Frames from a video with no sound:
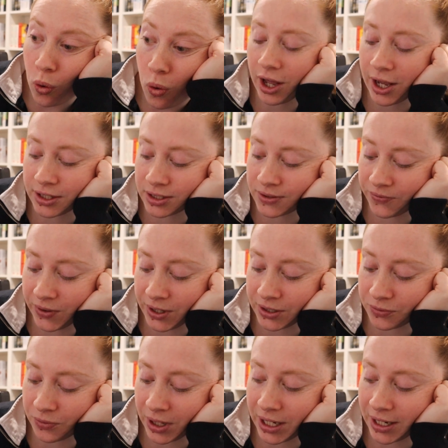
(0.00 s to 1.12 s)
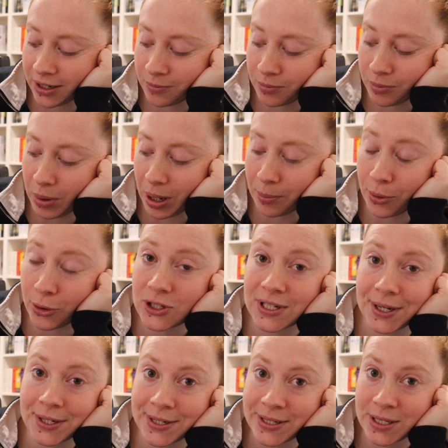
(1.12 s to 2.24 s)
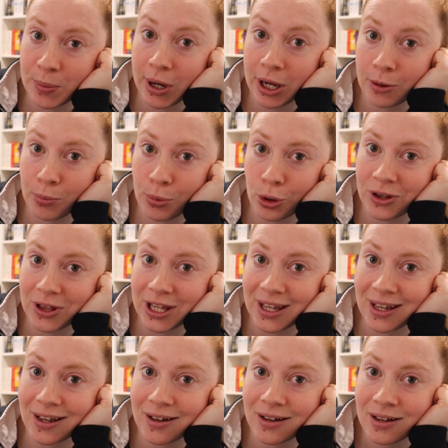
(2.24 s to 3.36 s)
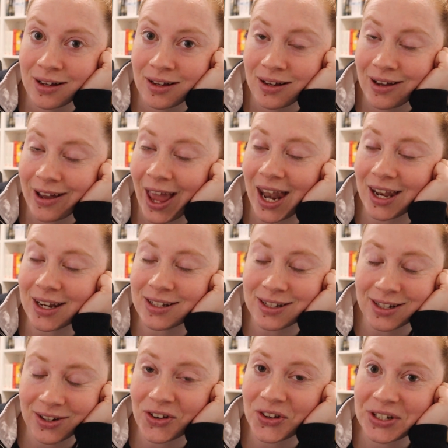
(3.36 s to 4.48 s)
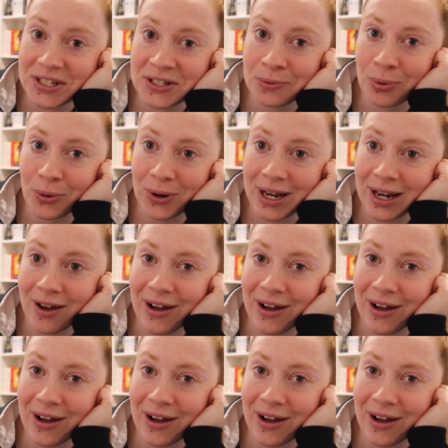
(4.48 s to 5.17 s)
I just finished reading my most anticipated book of the year, and it did not disappoint.